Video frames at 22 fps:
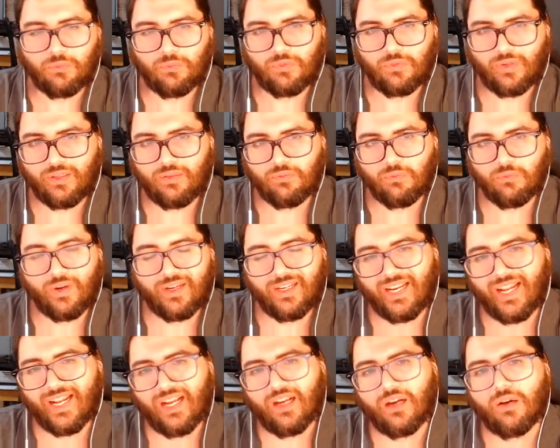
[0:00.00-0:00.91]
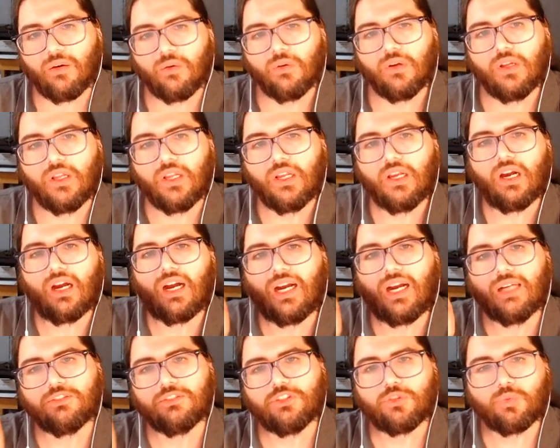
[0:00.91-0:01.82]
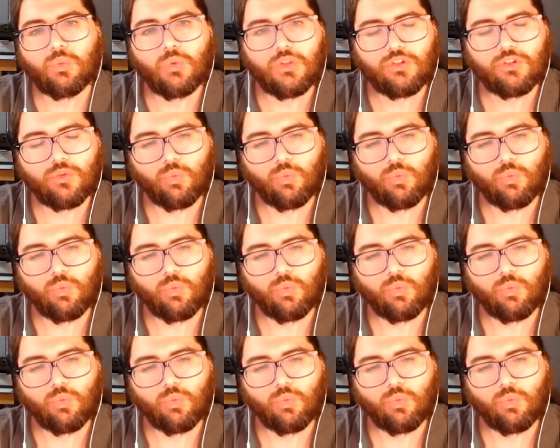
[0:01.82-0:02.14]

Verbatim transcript: Right? Right now, I just want